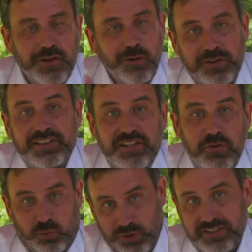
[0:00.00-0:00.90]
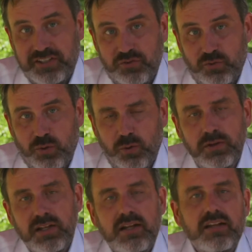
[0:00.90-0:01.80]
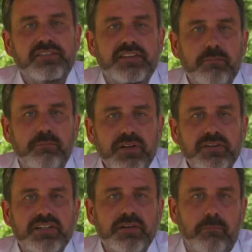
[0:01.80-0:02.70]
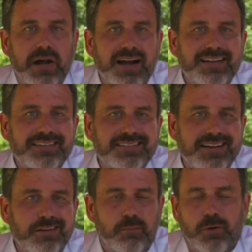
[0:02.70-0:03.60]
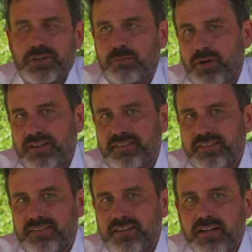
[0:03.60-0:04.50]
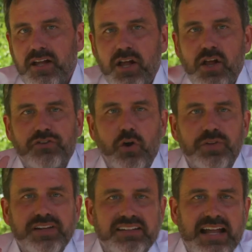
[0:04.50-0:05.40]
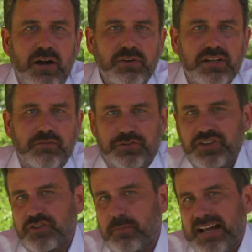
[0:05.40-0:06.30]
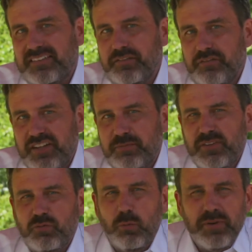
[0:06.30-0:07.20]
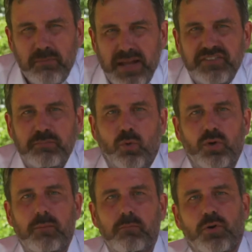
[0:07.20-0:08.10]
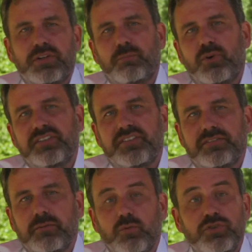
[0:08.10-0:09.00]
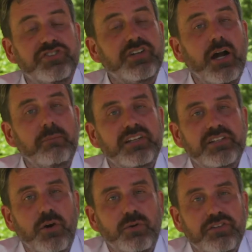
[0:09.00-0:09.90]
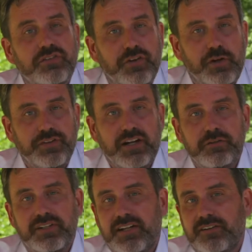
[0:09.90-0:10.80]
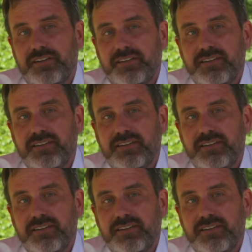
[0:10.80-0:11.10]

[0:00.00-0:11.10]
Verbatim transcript: The only thing you really control is the ability to buy and sell at market prices. So the accounting for such passive investments will be based more on market prices, which is commonly known as fair value accounting.